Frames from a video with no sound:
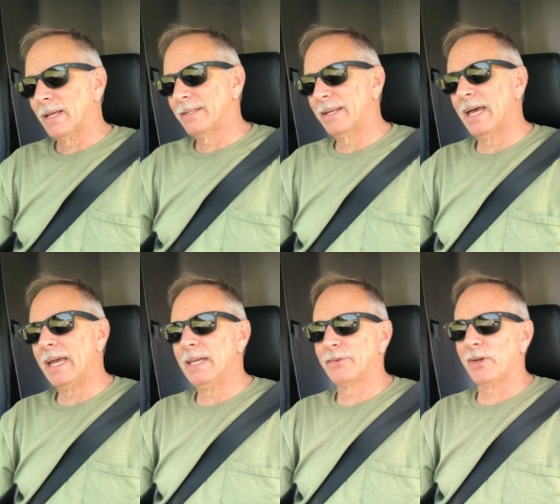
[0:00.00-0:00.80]

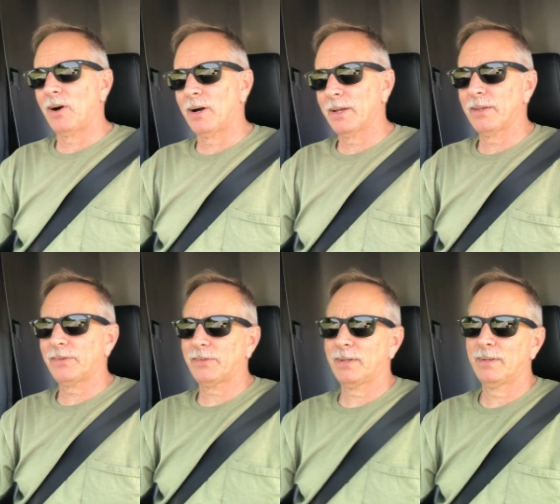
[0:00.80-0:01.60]
Today is
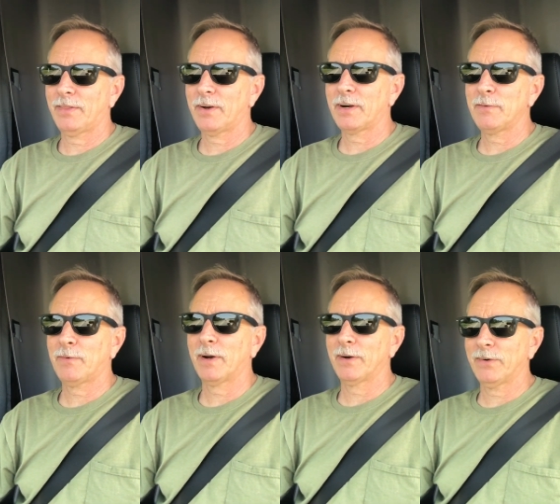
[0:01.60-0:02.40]
August
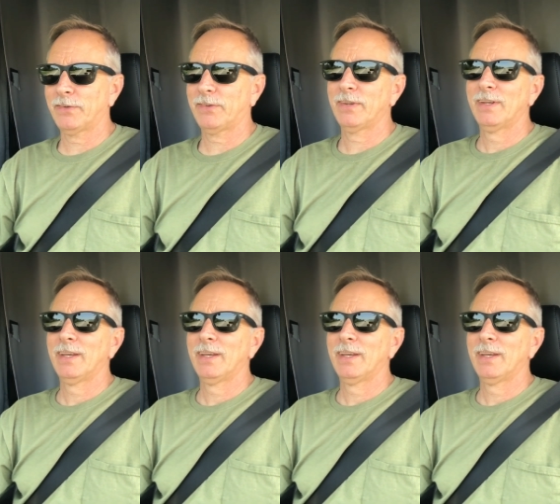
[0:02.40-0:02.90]
31st,